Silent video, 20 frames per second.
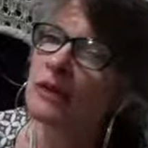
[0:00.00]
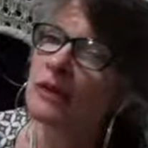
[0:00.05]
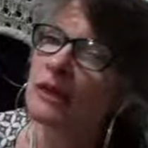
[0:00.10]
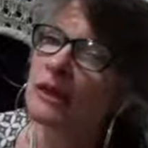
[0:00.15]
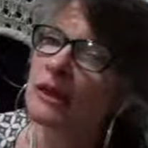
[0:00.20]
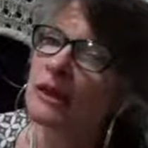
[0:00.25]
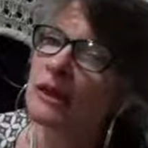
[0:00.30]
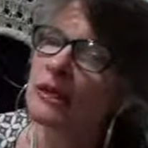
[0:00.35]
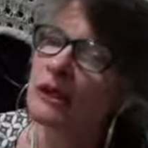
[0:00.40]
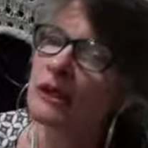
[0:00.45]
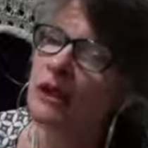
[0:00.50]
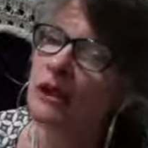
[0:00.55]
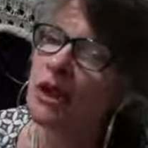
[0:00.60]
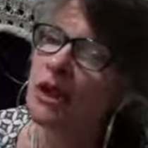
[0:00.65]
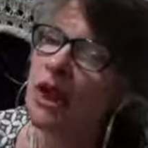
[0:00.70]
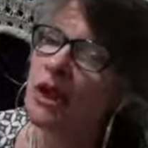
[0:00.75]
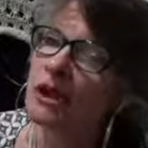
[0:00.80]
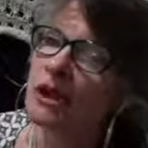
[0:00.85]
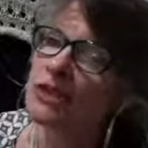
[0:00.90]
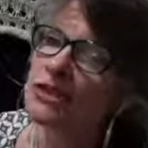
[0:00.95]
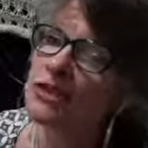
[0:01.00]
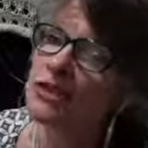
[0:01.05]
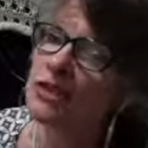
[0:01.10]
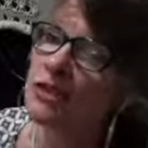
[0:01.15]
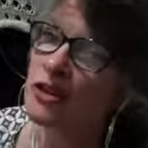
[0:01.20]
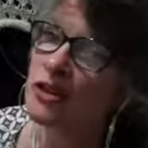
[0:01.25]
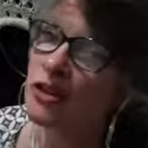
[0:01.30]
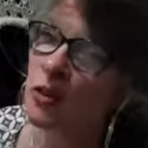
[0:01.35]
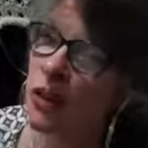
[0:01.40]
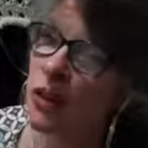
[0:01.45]
in regards to
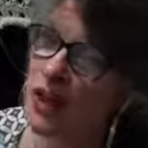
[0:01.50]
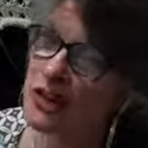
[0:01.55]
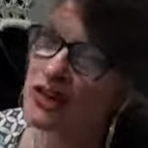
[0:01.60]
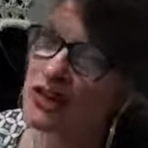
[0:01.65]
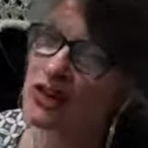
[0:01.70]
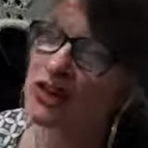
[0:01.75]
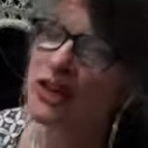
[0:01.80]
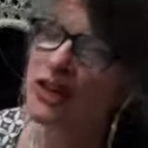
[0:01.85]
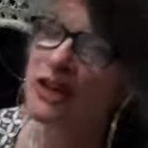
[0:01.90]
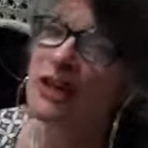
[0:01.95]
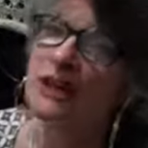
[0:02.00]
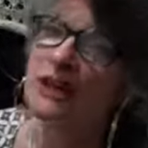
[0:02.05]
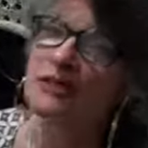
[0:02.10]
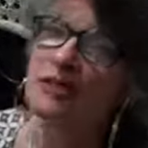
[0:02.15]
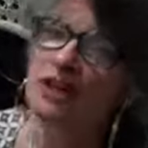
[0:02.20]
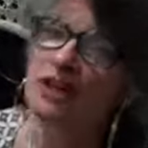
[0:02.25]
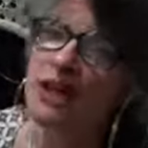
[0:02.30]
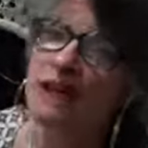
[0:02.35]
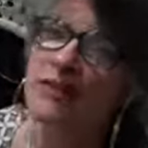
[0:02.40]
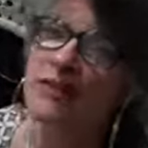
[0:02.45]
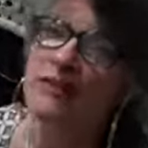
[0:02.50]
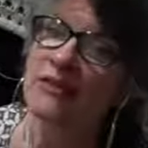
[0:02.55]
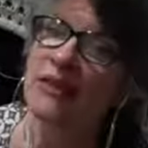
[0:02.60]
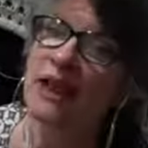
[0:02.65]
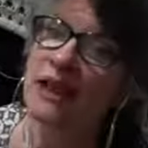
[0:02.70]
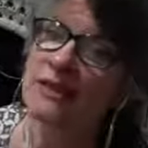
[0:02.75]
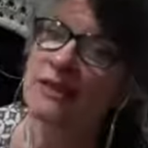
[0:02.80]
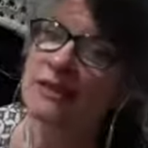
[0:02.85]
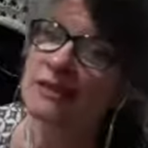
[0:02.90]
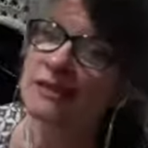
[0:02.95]
the questioning of
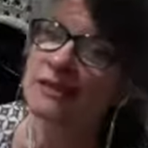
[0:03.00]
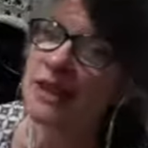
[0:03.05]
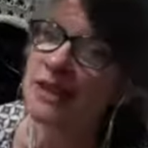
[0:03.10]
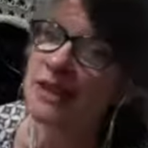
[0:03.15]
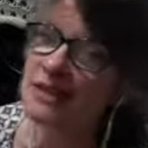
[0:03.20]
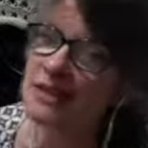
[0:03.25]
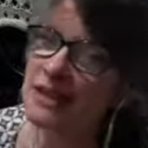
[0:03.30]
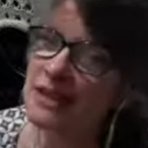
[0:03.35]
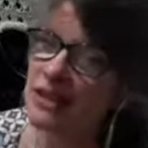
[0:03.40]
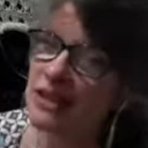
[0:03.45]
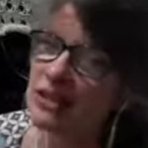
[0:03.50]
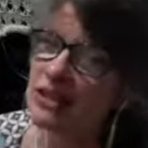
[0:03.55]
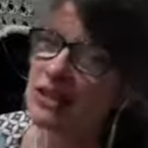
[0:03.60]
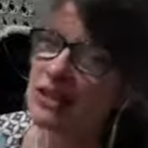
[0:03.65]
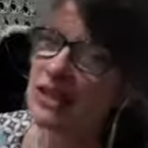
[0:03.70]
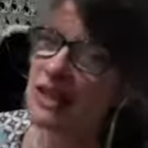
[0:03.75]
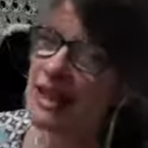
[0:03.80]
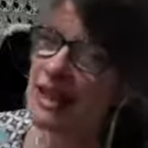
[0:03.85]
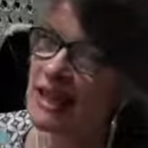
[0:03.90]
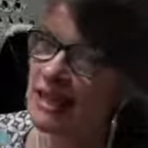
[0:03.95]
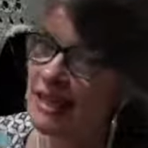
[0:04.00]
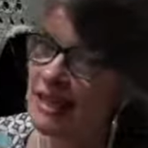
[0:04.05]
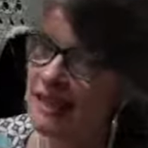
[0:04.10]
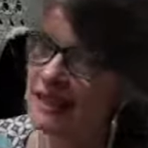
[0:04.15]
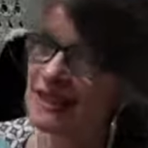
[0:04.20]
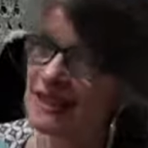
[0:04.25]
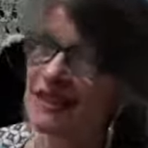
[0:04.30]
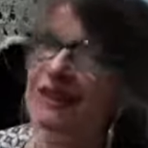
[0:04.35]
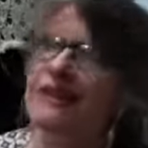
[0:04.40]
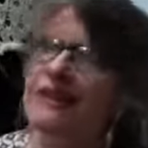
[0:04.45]
JFK's assassination
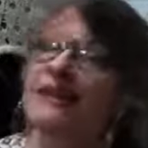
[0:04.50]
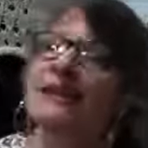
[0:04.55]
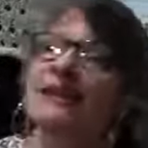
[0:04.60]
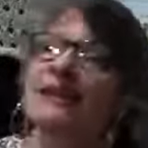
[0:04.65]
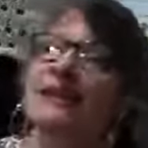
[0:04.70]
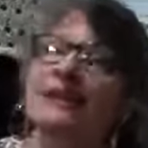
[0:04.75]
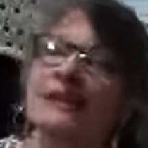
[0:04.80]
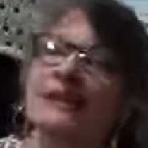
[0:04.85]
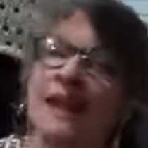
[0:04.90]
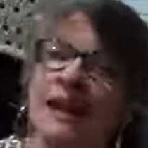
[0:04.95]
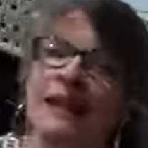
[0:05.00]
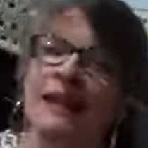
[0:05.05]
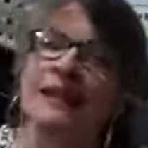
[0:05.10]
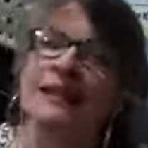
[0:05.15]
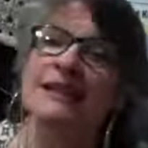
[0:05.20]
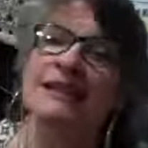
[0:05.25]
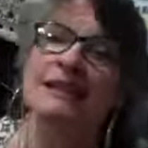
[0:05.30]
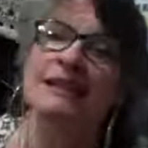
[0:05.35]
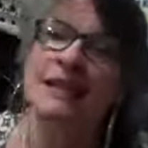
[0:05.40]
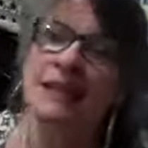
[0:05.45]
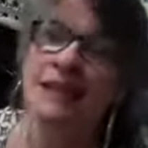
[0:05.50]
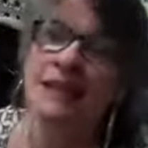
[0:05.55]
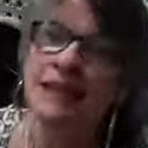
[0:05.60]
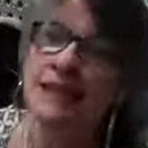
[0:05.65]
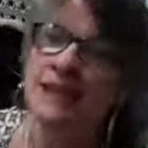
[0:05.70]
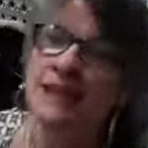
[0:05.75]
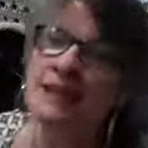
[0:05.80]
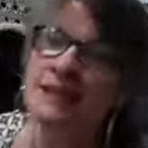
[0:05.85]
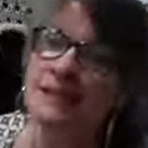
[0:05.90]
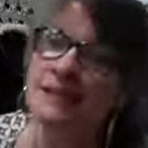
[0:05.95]
in
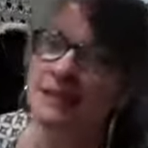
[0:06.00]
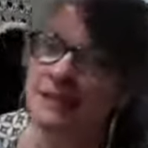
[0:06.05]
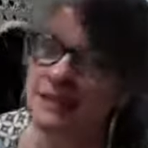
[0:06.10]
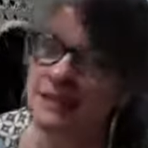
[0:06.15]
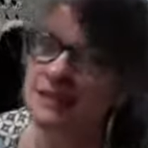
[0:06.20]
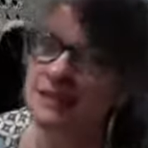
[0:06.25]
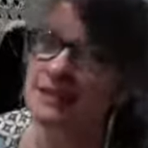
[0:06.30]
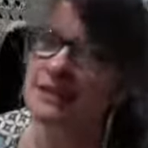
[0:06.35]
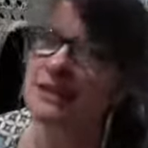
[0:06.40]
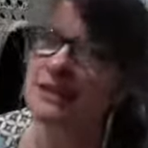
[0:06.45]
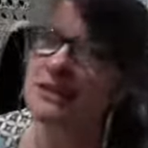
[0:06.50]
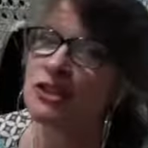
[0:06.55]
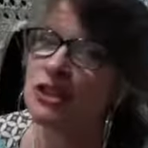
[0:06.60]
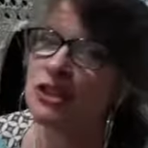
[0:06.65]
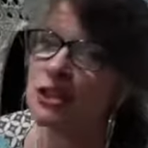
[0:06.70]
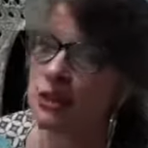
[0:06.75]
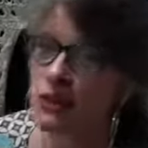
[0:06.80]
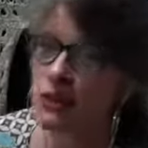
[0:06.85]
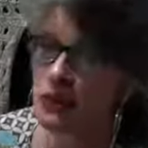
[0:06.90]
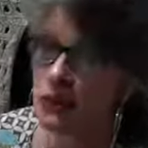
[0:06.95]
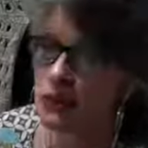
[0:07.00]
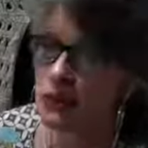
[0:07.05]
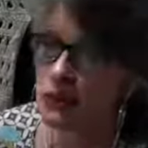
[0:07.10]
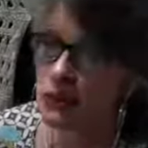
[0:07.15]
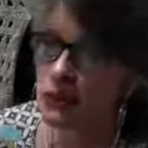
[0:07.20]
1962.